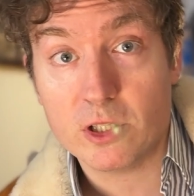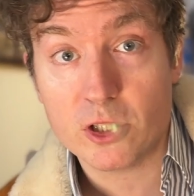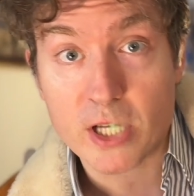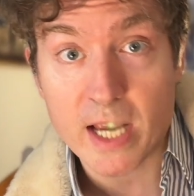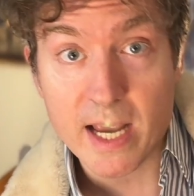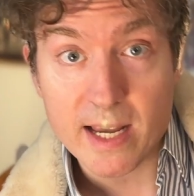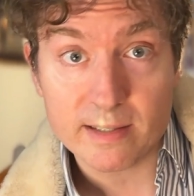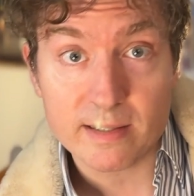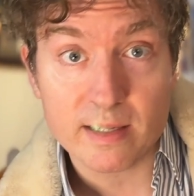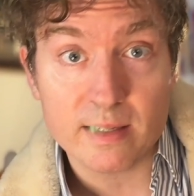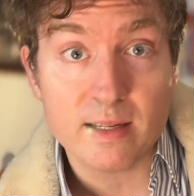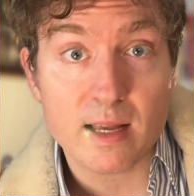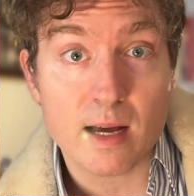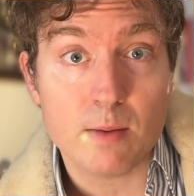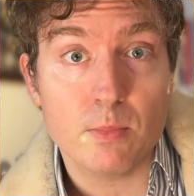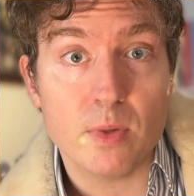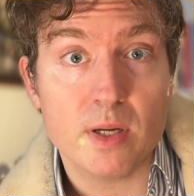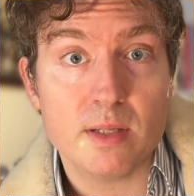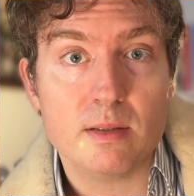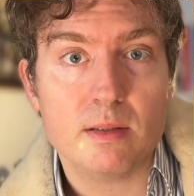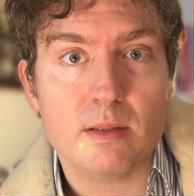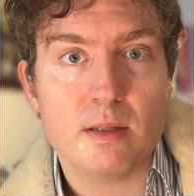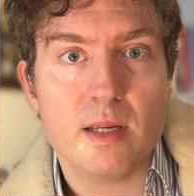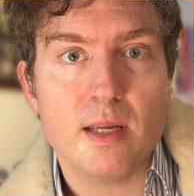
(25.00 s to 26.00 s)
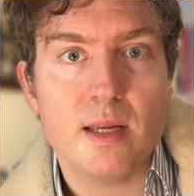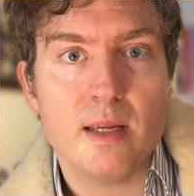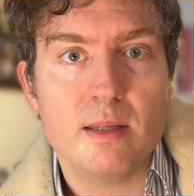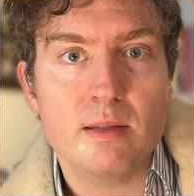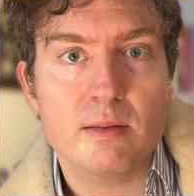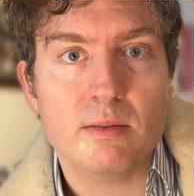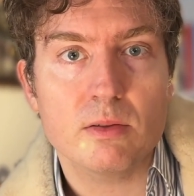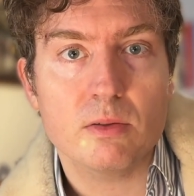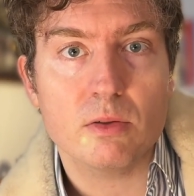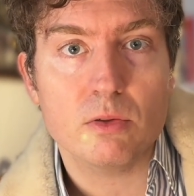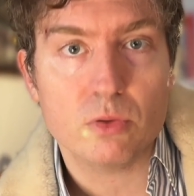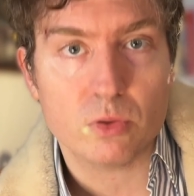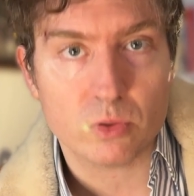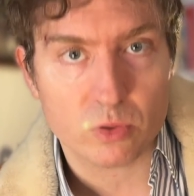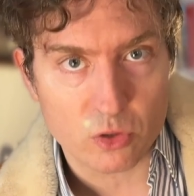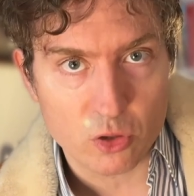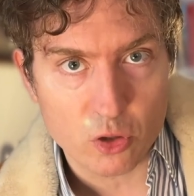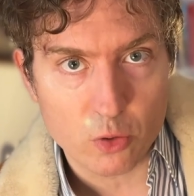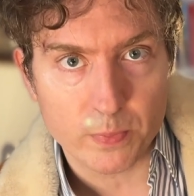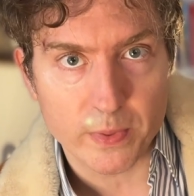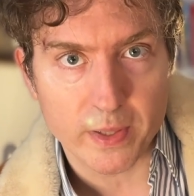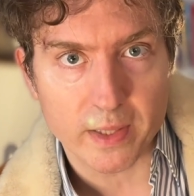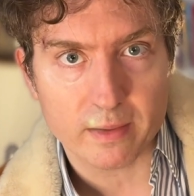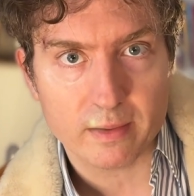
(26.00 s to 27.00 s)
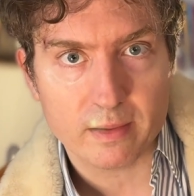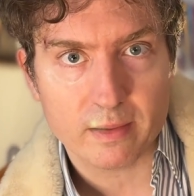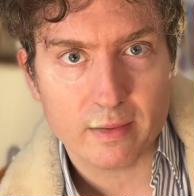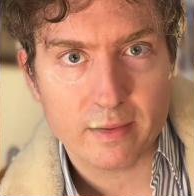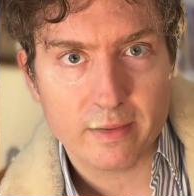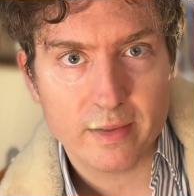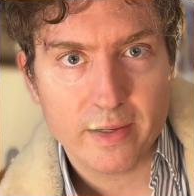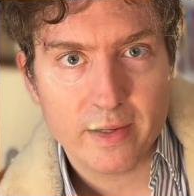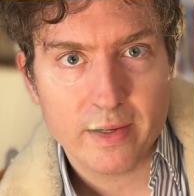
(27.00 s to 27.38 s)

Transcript: Chasing numbers is stupid.